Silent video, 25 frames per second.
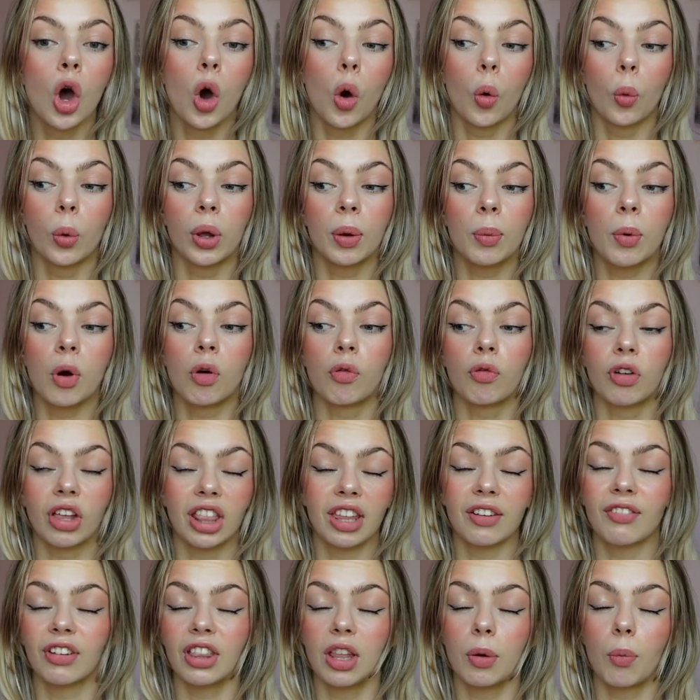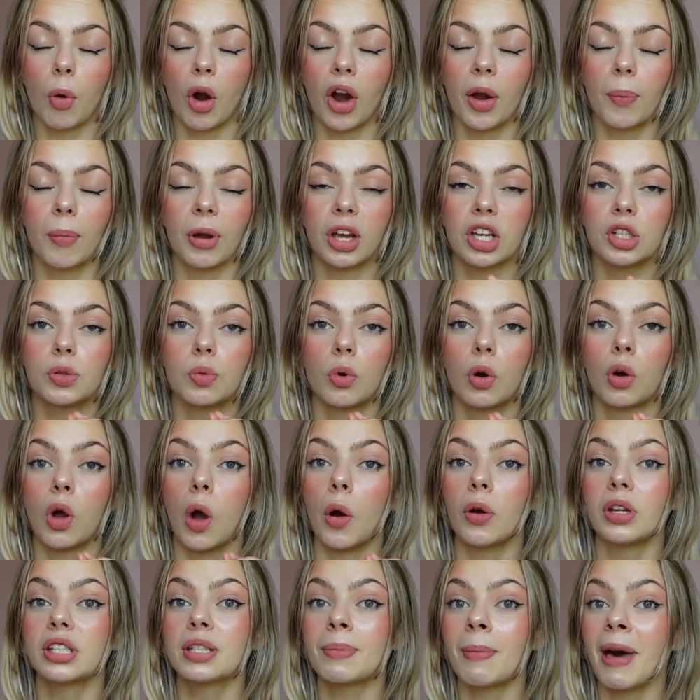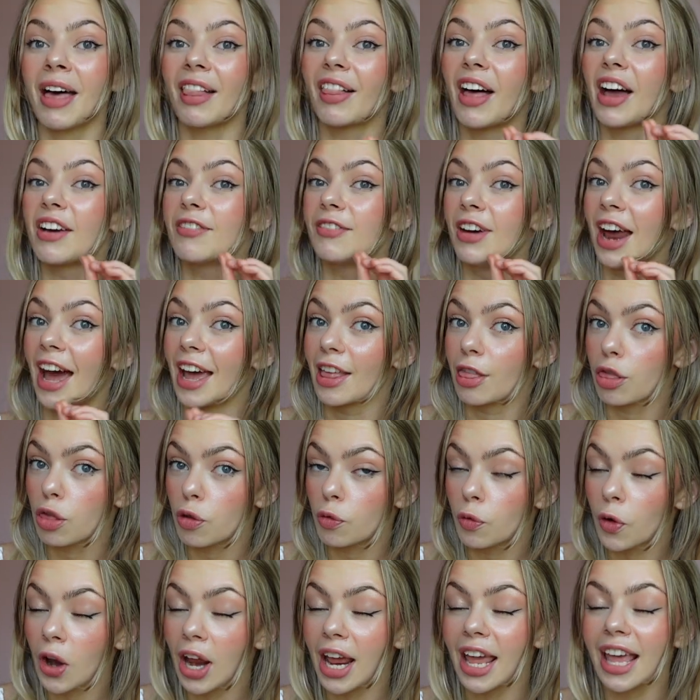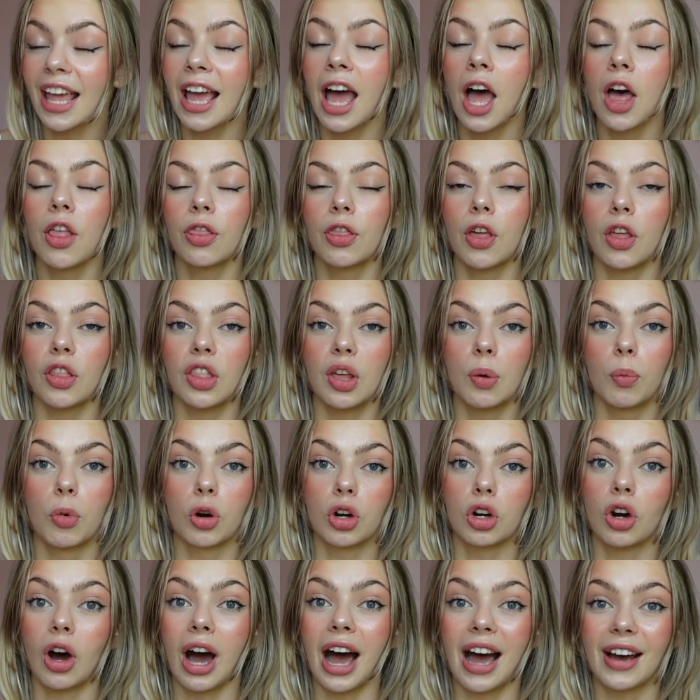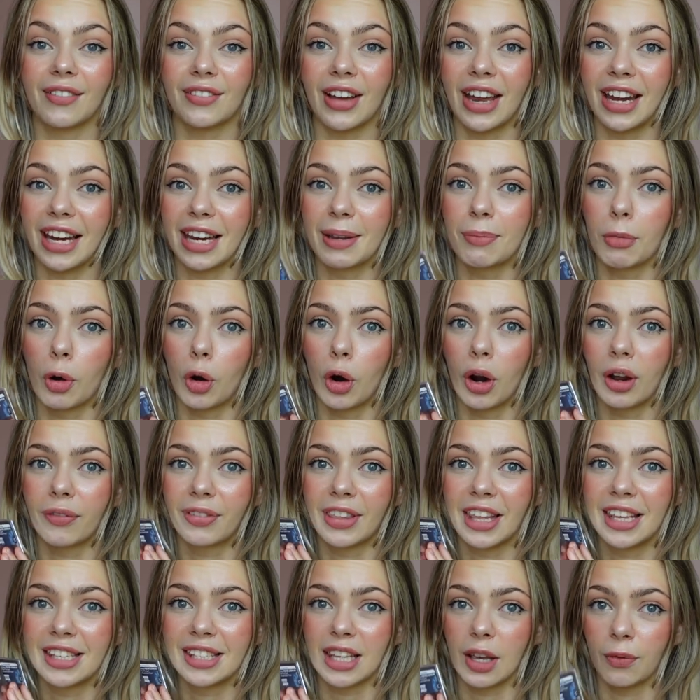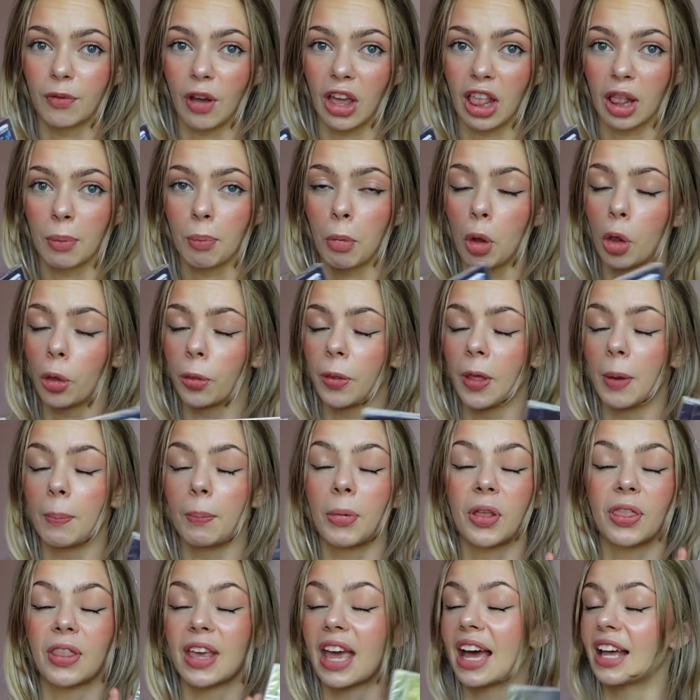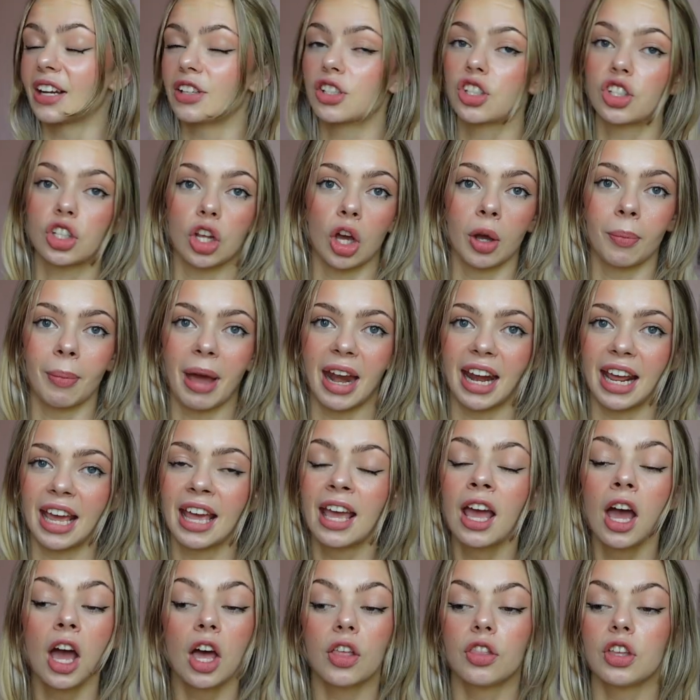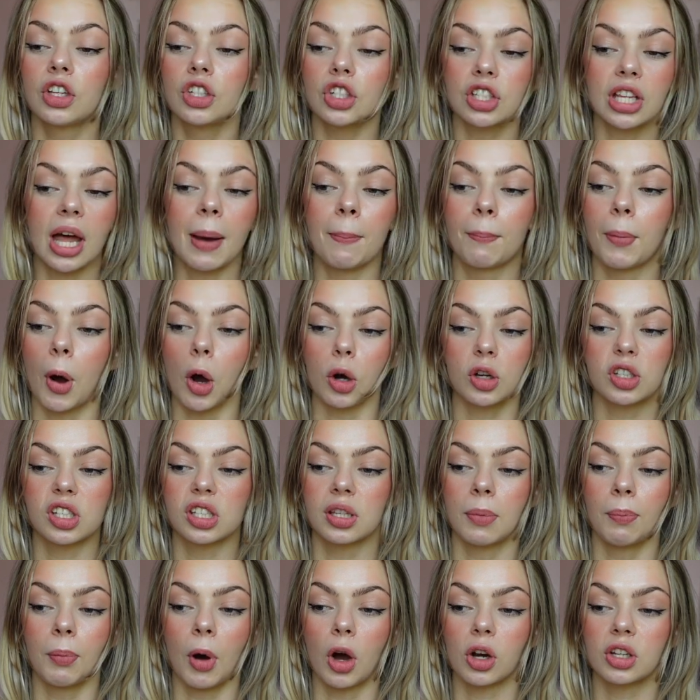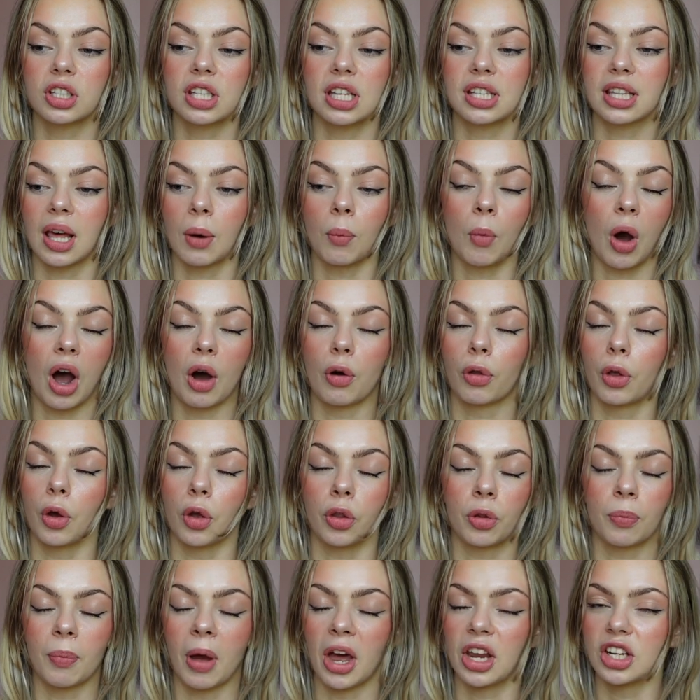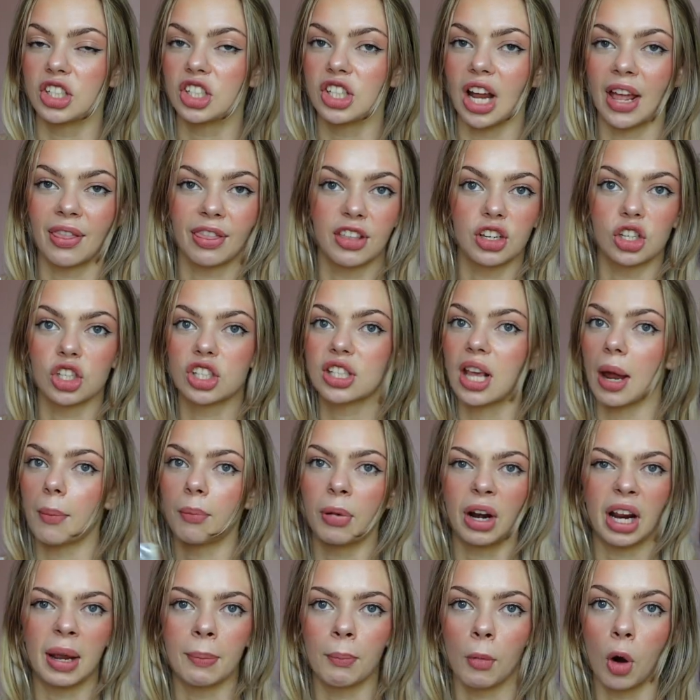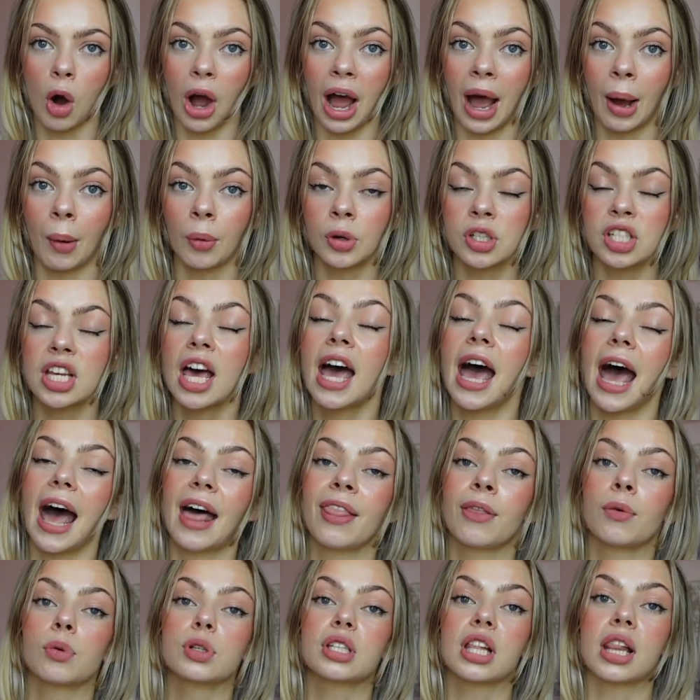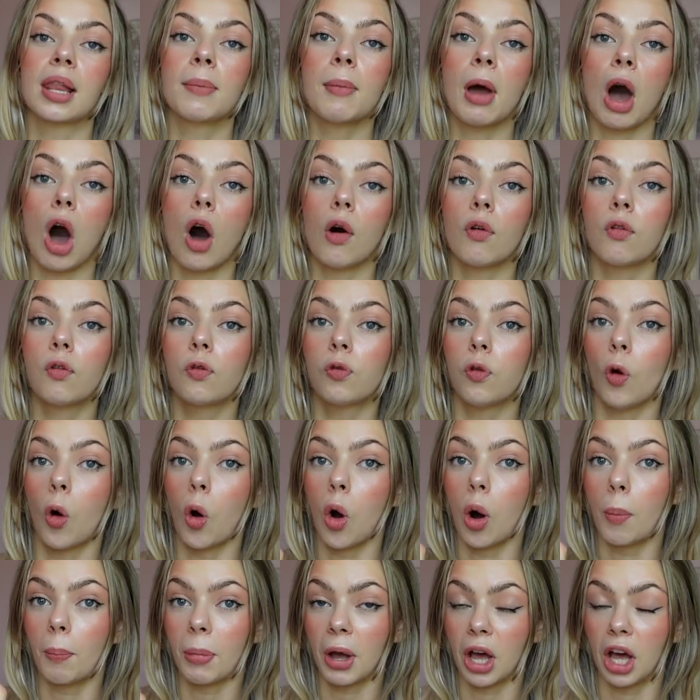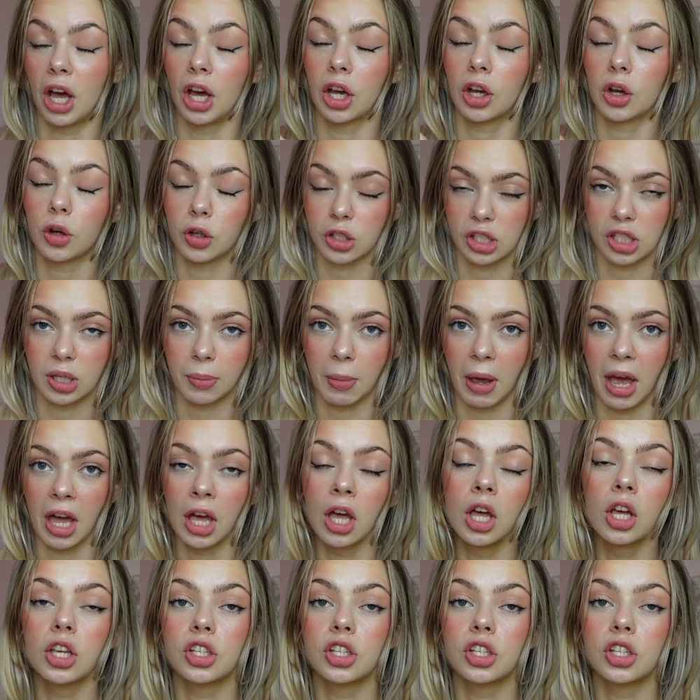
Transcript: We were really, really worried because we were going to MetLife Night 3 that they would not have any more of these available, but they had so many. They just had boxes and boxes. Like, while we were at the merch stand, they just kept bringing more out, and there was a limit of 4 per customer.